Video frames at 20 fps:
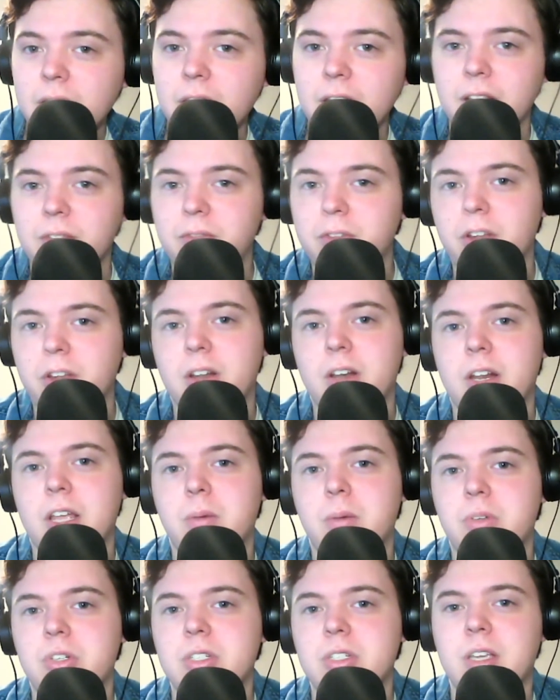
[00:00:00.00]
and I figured I
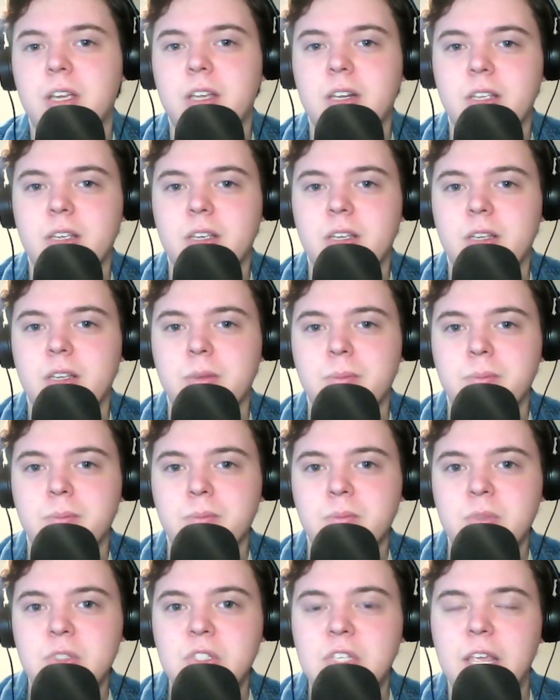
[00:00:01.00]
would just kind of
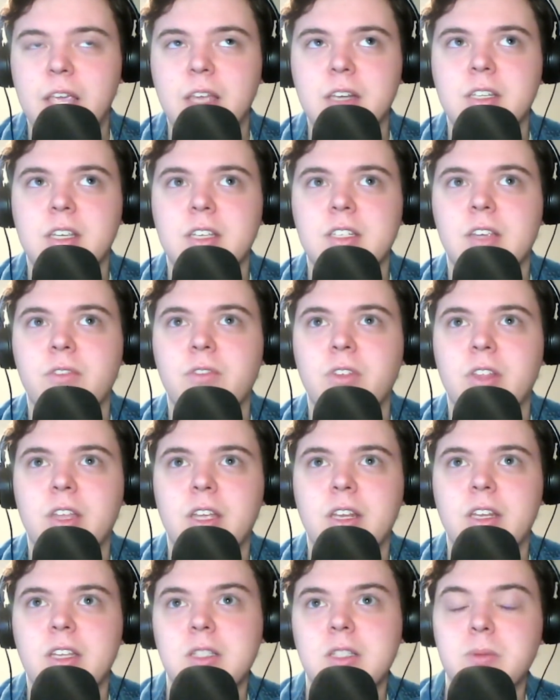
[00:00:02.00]
say it because I feel
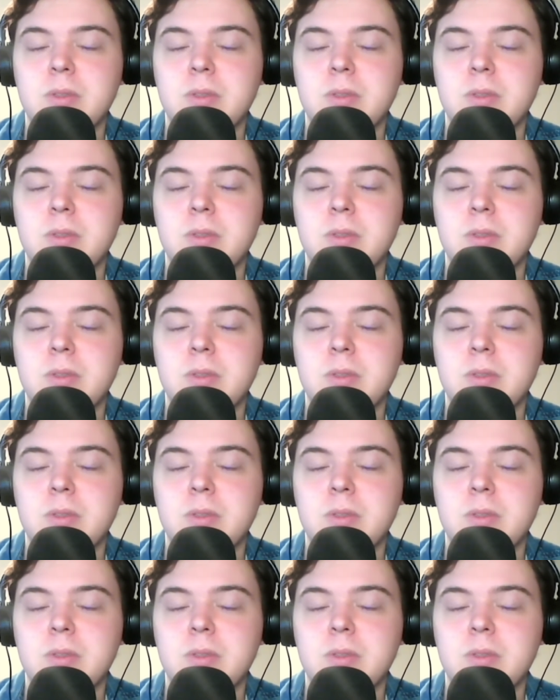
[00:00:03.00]
like it